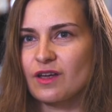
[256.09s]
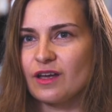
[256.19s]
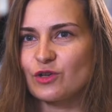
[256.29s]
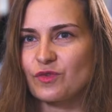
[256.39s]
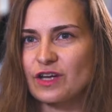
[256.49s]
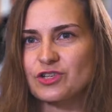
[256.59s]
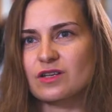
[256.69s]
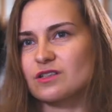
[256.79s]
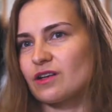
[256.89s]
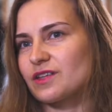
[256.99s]
Innovation
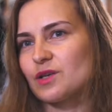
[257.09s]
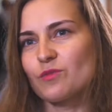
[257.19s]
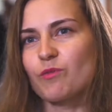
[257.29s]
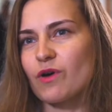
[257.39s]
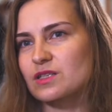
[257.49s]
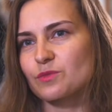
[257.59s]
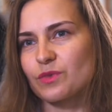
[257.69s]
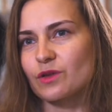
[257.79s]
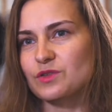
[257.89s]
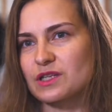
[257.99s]
is not anymore
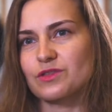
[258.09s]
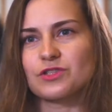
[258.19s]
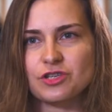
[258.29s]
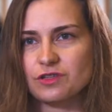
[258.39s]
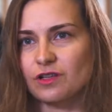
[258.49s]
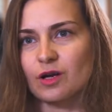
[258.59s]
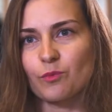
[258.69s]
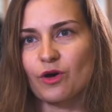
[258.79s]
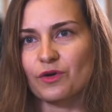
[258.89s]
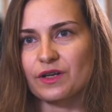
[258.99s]
possible without a digital
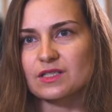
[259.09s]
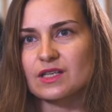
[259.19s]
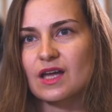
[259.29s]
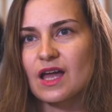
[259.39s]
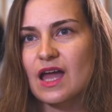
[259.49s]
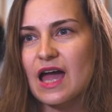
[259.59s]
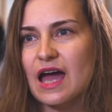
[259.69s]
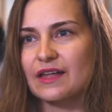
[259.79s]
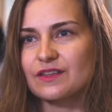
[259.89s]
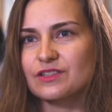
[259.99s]
component.
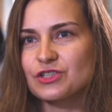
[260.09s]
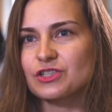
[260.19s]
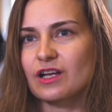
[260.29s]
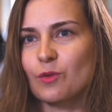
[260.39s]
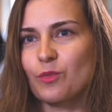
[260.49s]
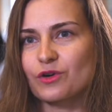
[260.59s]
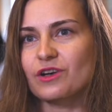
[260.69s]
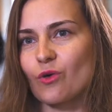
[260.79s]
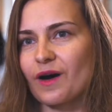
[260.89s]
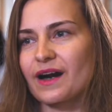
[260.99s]
And the digital
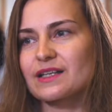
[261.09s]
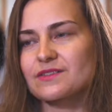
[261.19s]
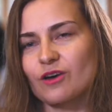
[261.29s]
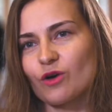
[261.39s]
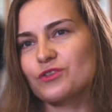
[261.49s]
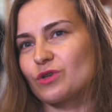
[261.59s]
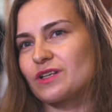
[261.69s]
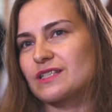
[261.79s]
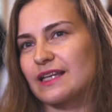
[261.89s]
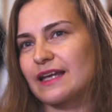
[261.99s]
component requires very often to
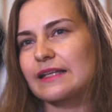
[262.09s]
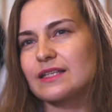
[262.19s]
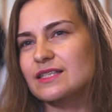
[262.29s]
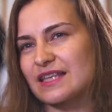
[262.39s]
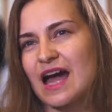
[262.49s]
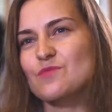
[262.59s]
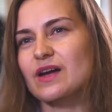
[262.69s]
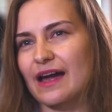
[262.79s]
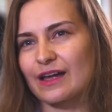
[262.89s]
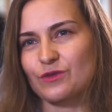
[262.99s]
understand at least some
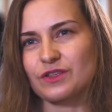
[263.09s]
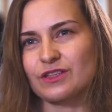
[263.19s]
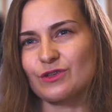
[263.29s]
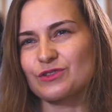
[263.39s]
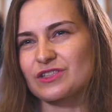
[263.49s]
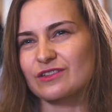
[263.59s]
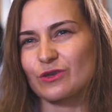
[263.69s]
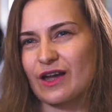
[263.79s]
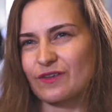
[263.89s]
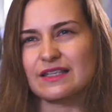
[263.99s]
kind of technology, to
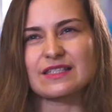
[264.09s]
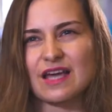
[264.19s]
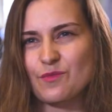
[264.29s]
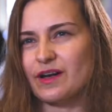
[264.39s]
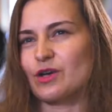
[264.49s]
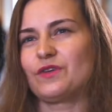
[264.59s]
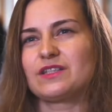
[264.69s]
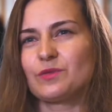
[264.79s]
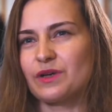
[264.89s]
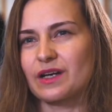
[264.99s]
have at least some kind of
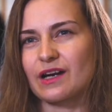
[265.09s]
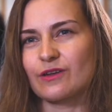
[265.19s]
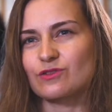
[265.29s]
IT background.